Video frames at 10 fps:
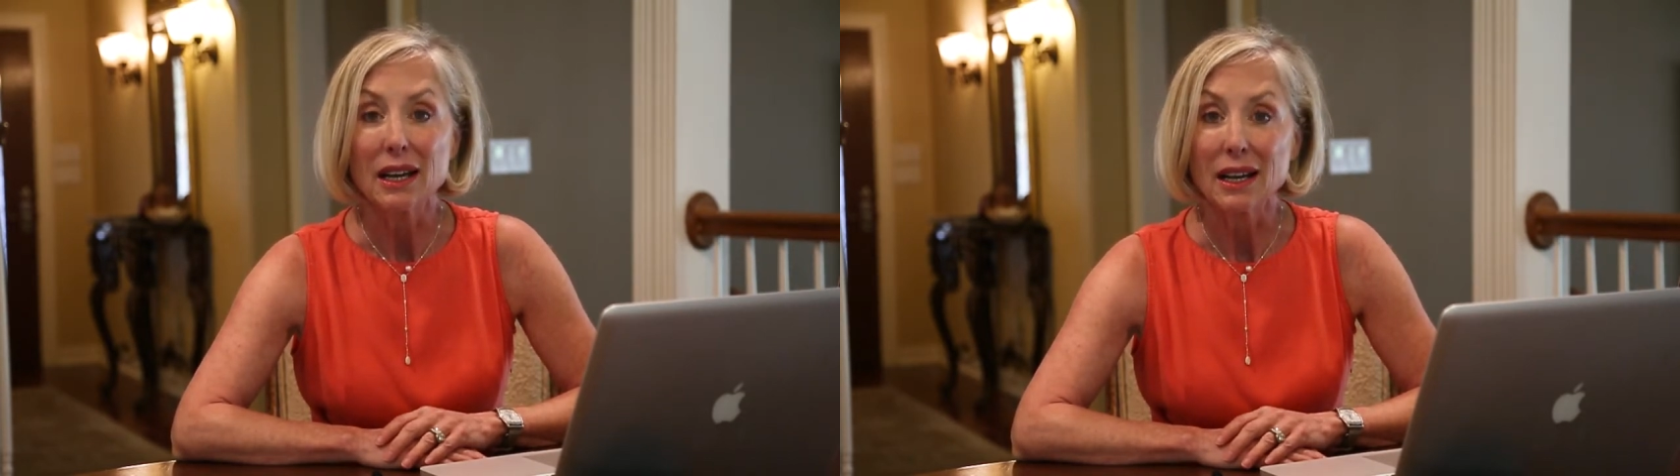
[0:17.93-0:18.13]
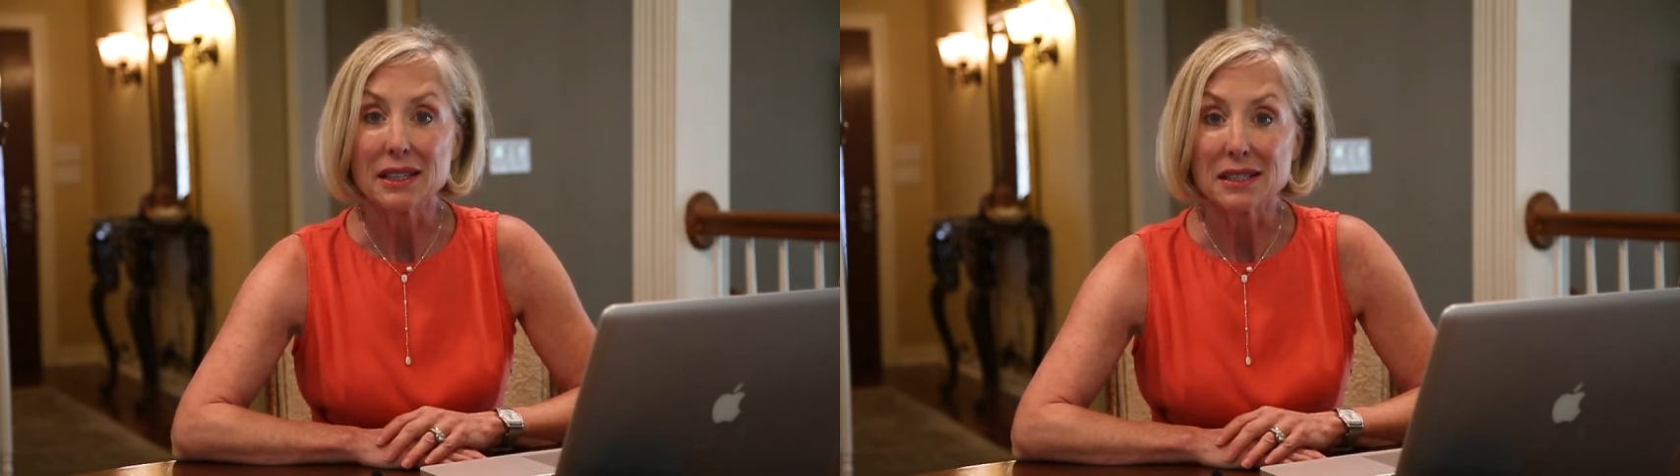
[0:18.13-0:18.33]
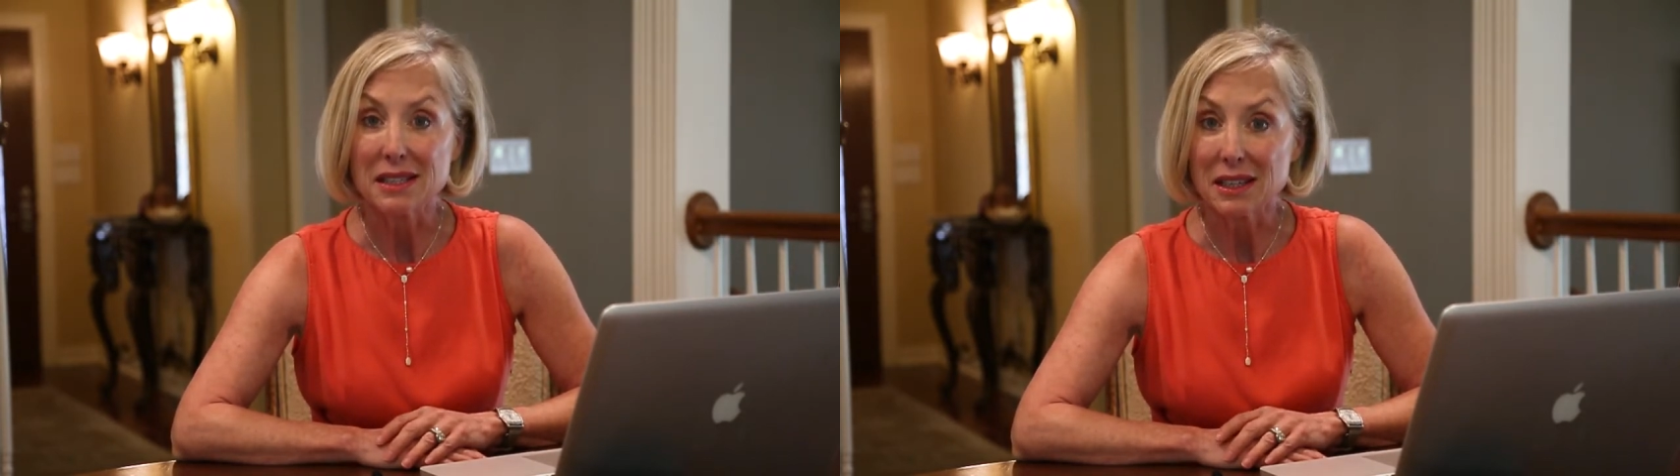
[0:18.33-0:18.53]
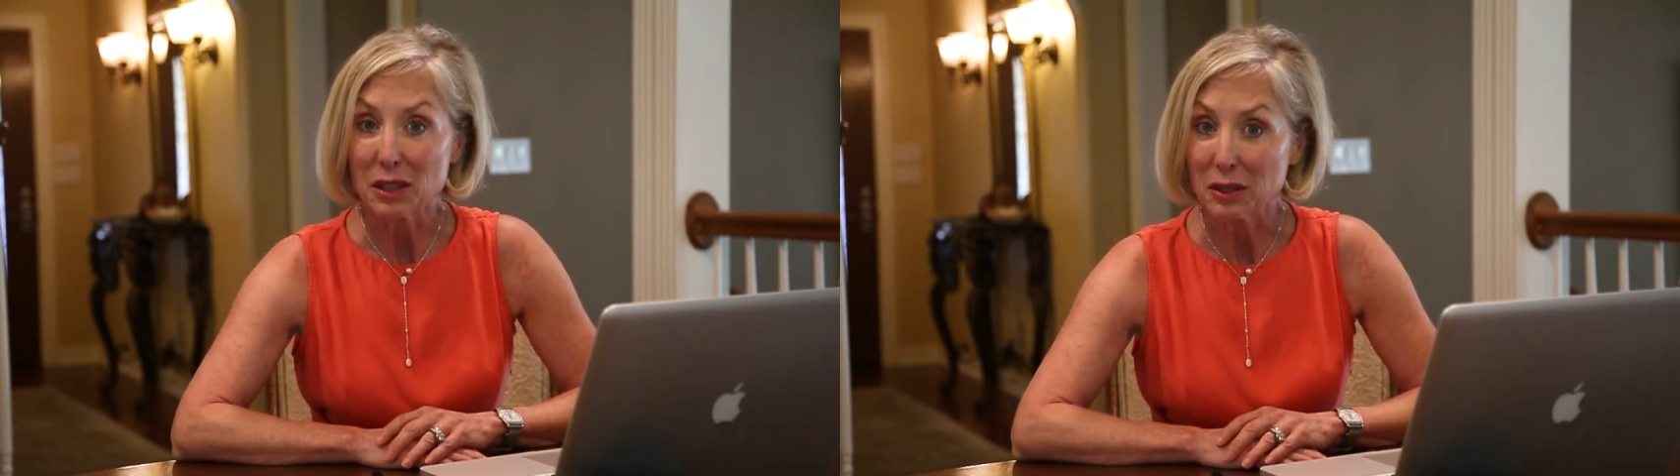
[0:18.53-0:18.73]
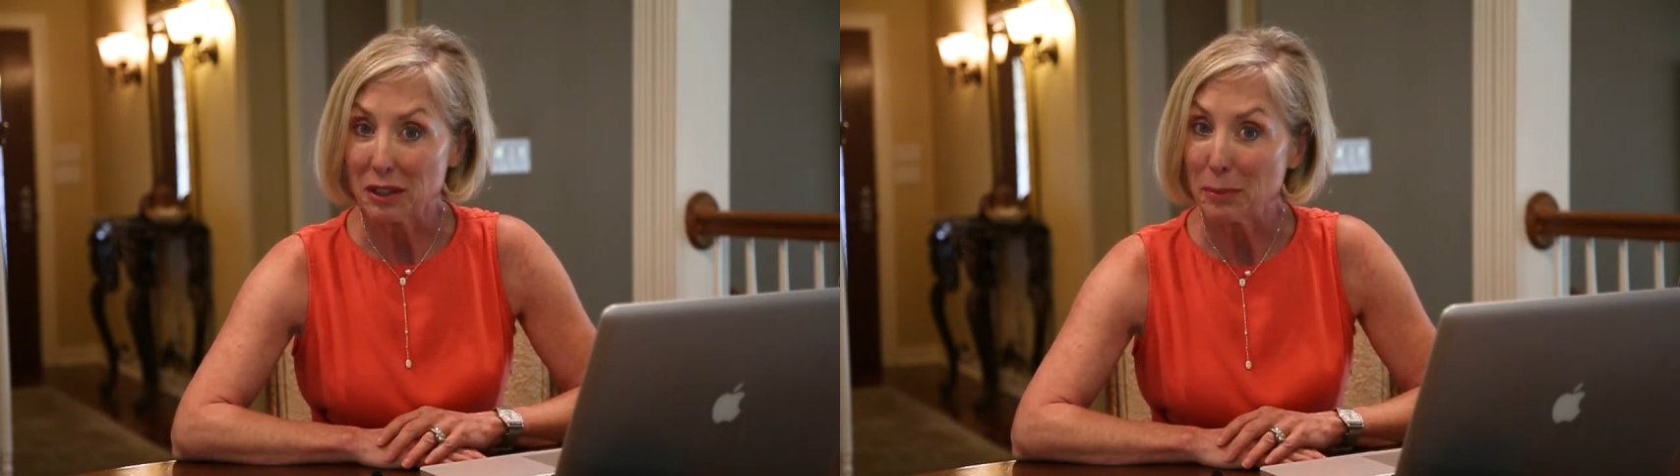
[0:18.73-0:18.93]
I'd seen the
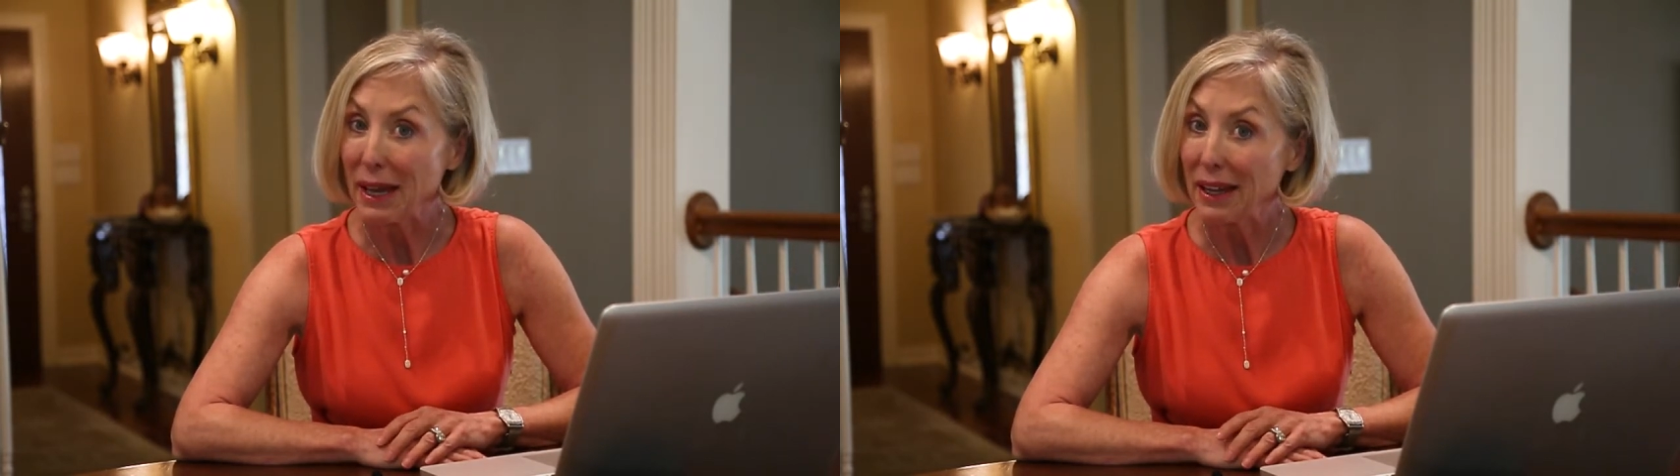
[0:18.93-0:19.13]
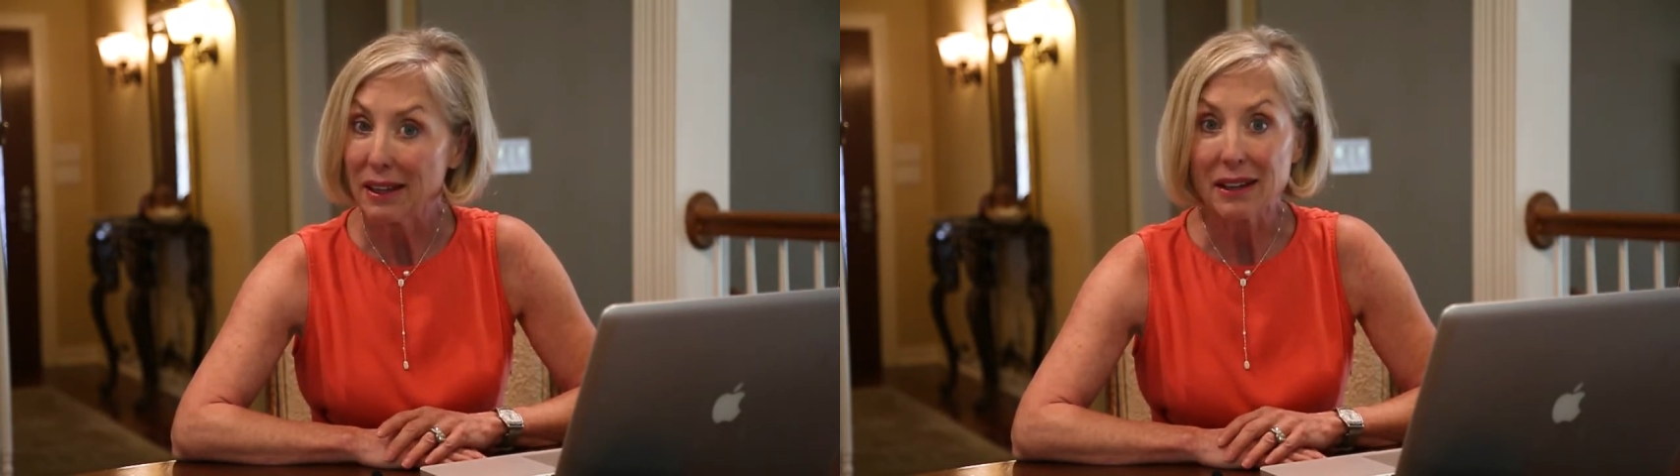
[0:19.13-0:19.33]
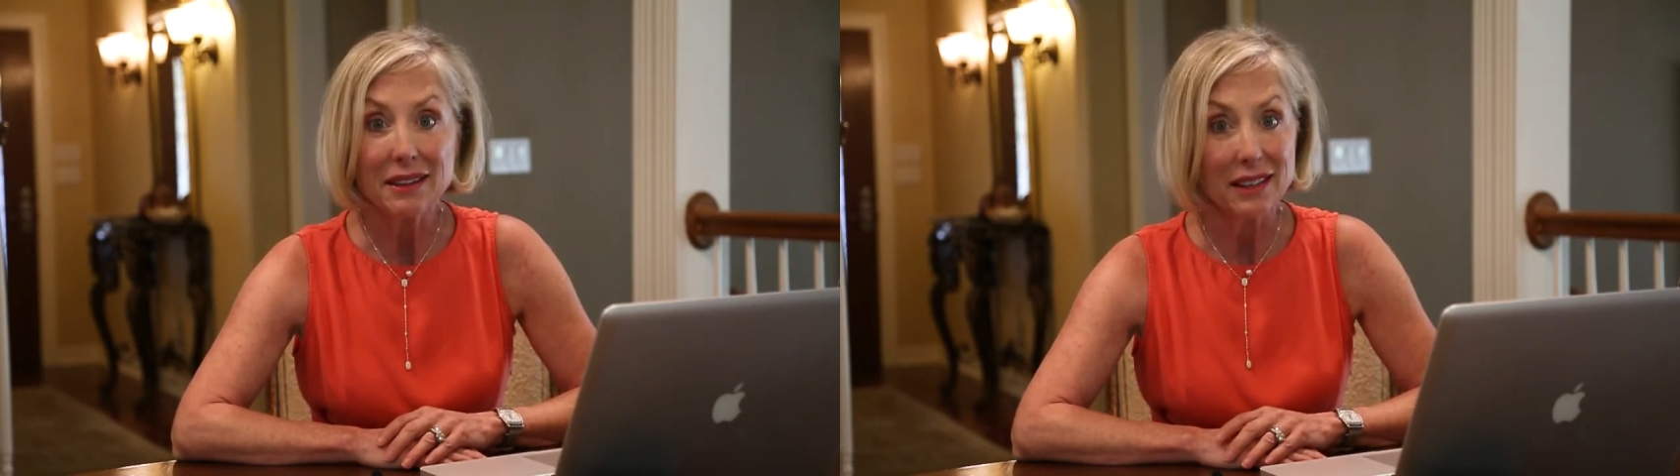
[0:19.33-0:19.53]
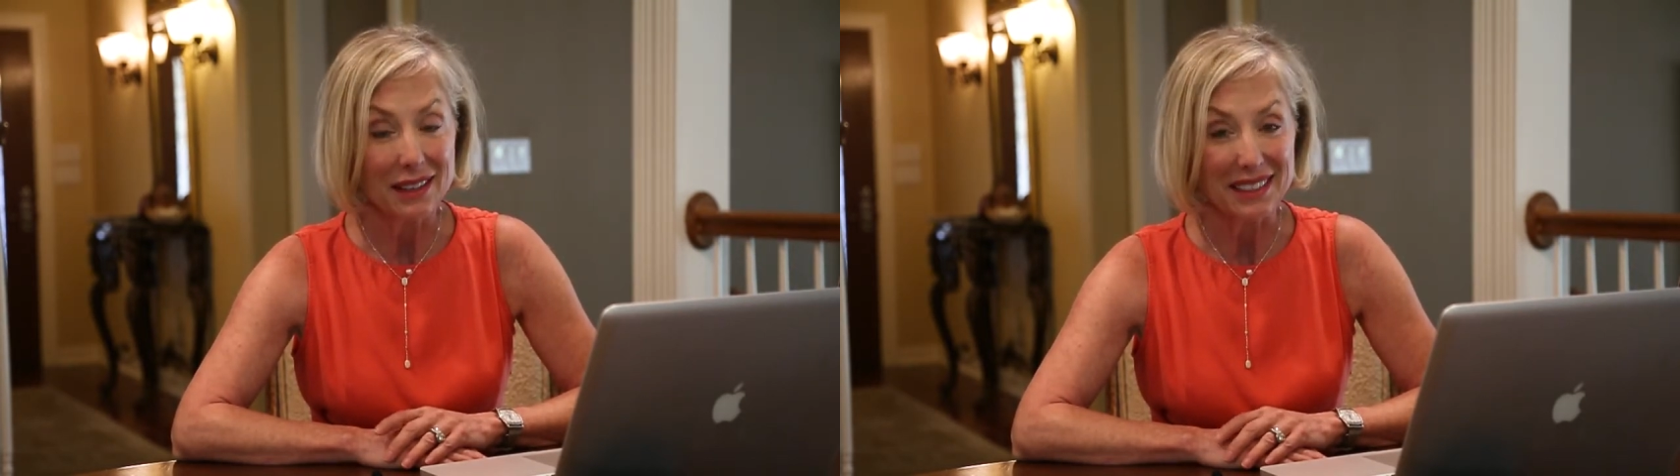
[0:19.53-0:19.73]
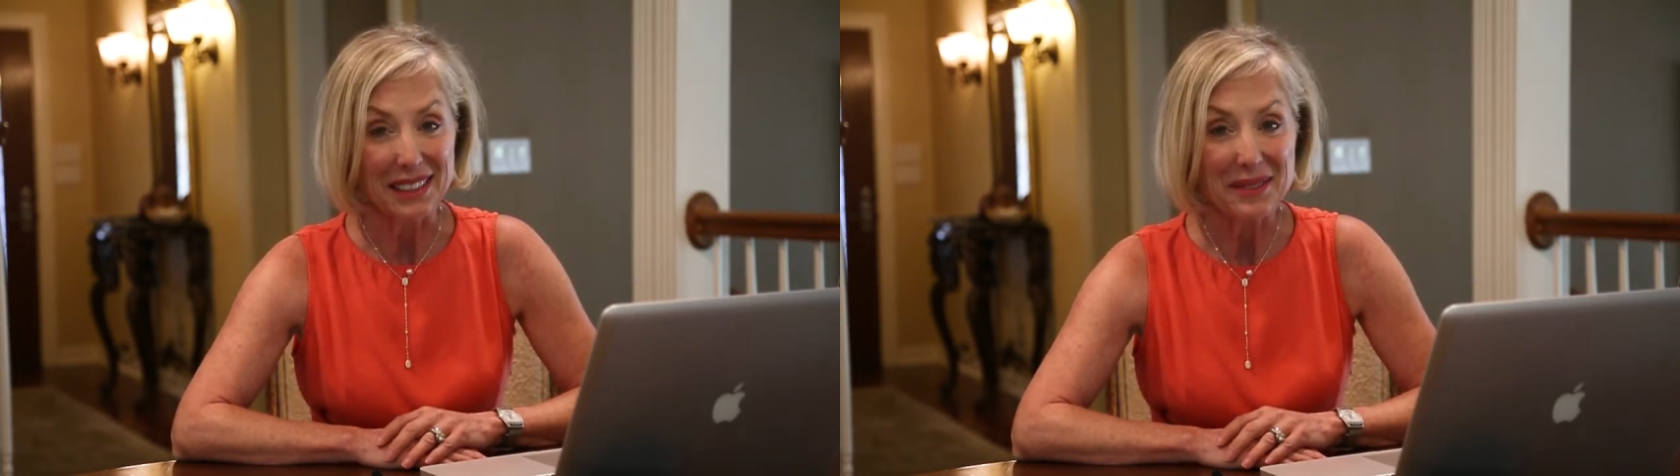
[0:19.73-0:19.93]
good, bad, and the
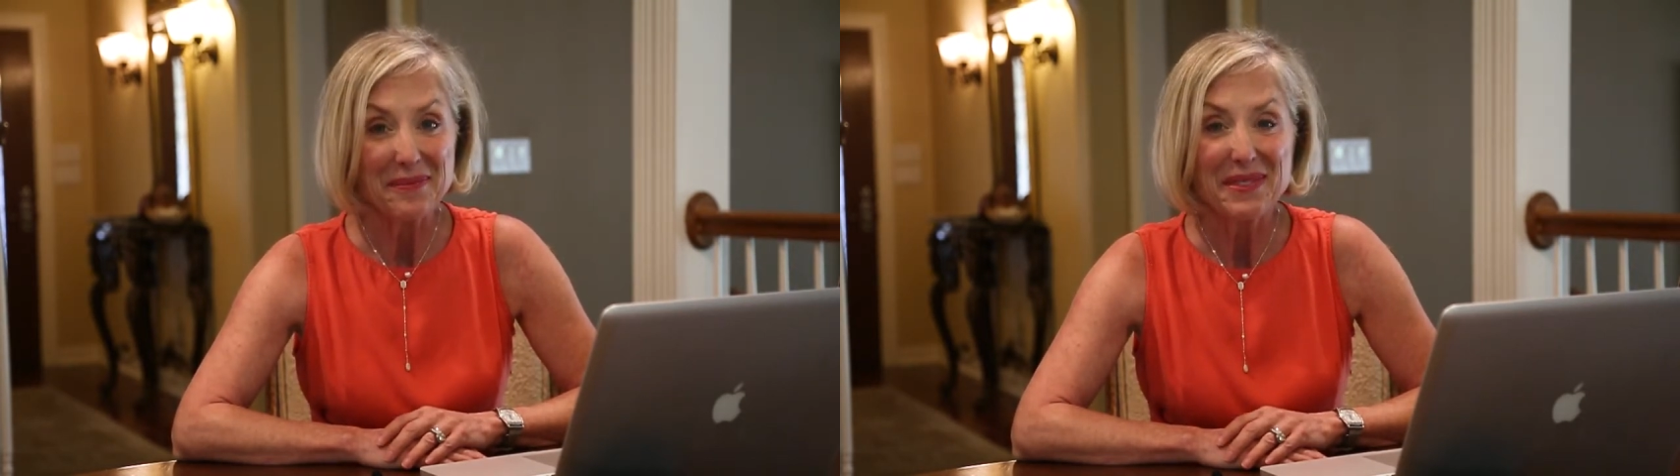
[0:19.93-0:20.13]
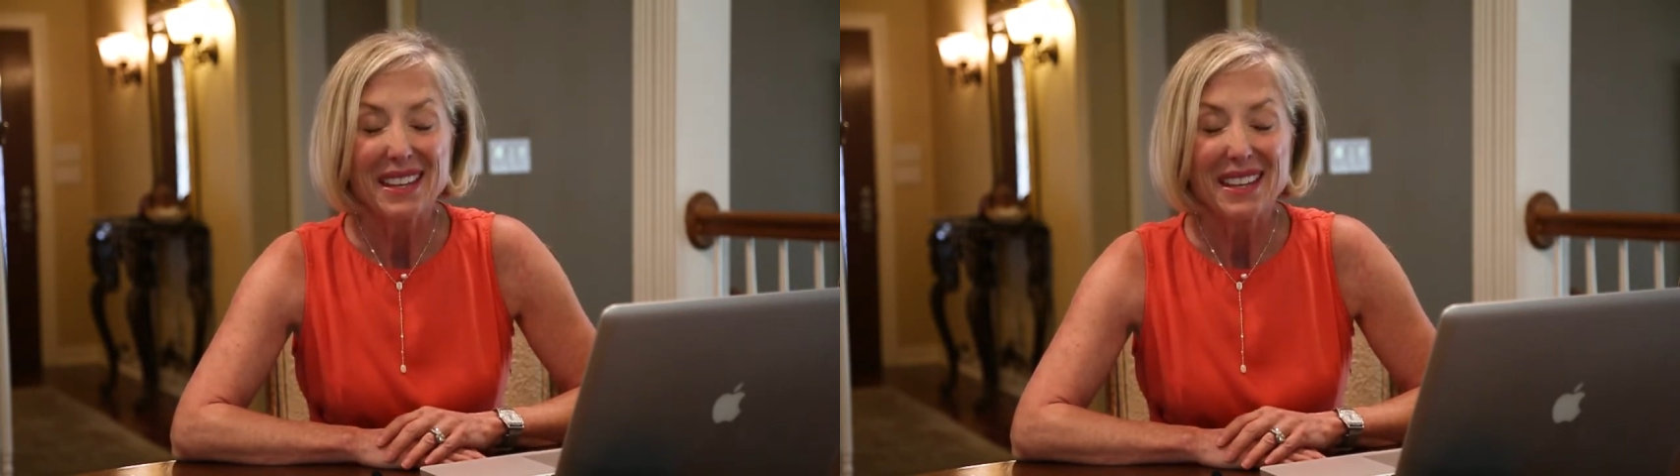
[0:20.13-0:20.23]
ugly.